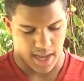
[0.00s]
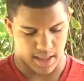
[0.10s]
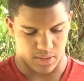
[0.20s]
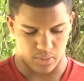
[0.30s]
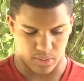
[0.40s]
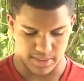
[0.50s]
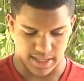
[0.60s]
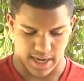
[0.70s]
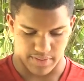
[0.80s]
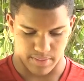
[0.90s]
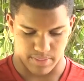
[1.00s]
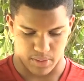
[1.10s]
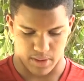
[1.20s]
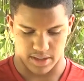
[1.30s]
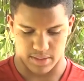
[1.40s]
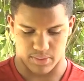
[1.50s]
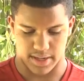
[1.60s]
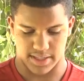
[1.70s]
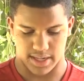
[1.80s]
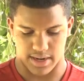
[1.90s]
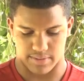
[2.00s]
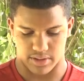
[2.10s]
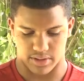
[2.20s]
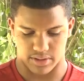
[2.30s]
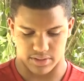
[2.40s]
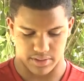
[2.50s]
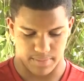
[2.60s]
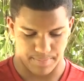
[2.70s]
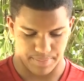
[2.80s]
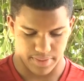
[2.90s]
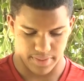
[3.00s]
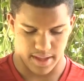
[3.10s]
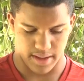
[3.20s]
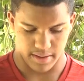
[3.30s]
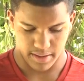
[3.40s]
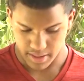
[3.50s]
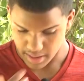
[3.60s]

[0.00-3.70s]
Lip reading: and the wombs that never bore and the breasts that never nursed.' Then